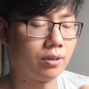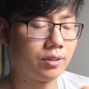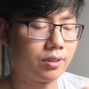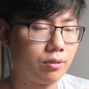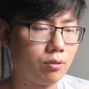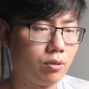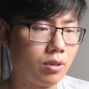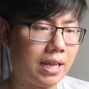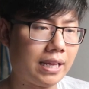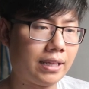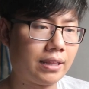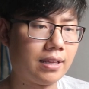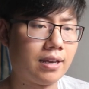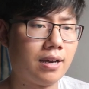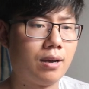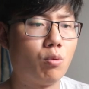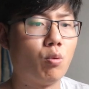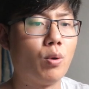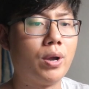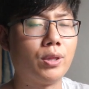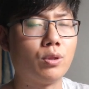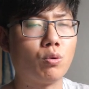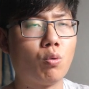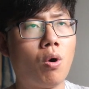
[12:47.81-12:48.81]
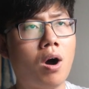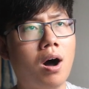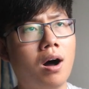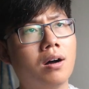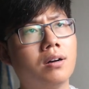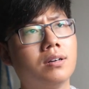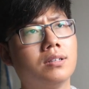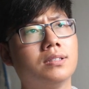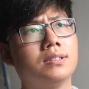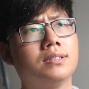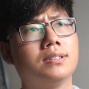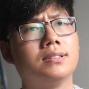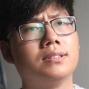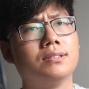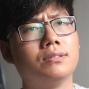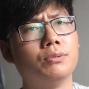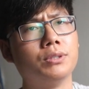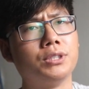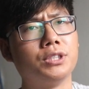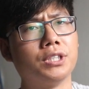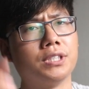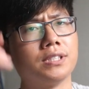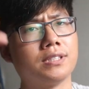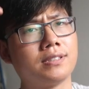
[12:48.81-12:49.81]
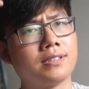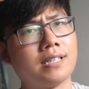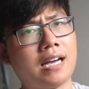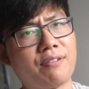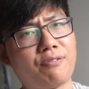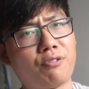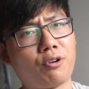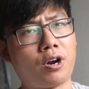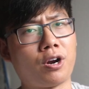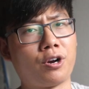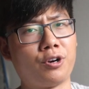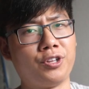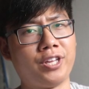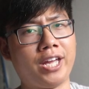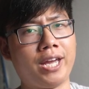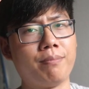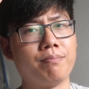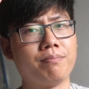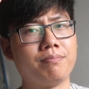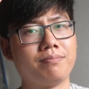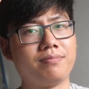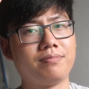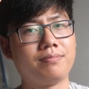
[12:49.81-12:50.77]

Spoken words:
like the Wind Hua, which is, I forgot her name